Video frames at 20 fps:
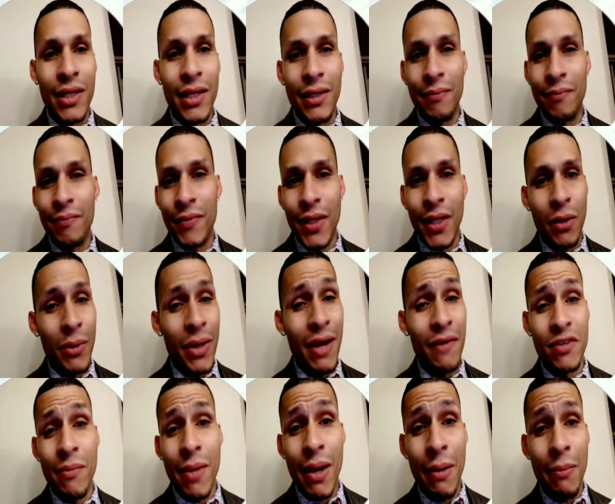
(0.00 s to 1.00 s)
we have some
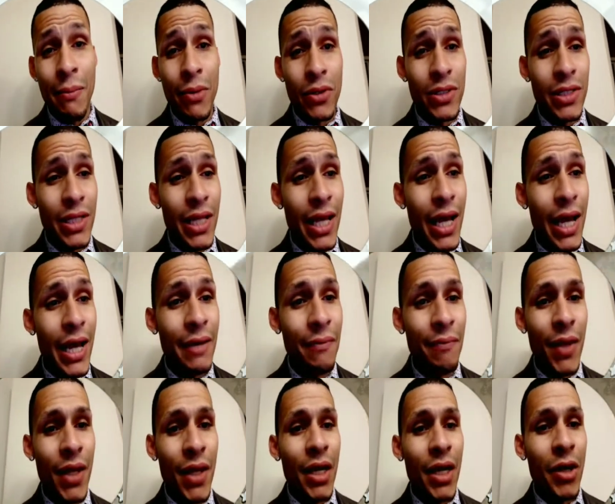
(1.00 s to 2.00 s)
members that
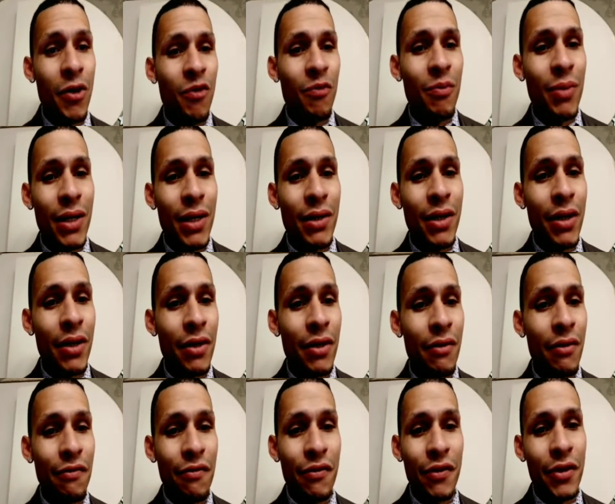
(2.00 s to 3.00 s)
have been here
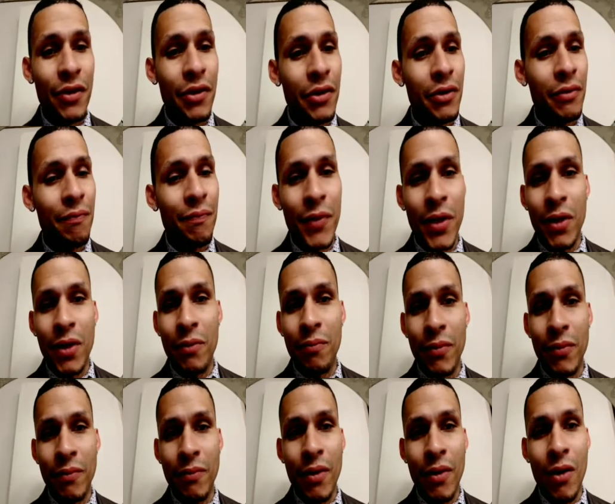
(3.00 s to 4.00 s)
for
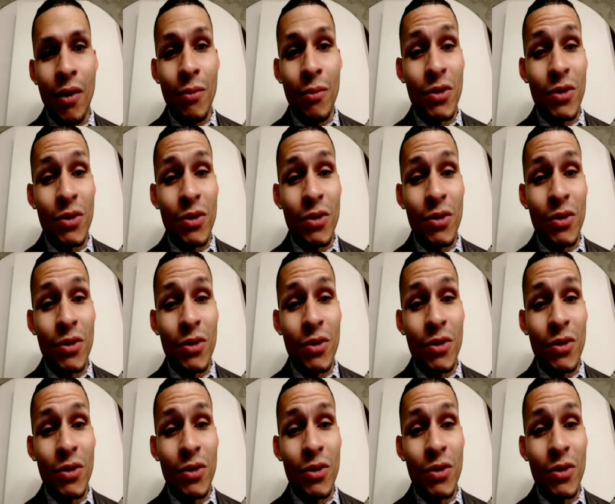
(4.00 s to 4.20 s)
almost 5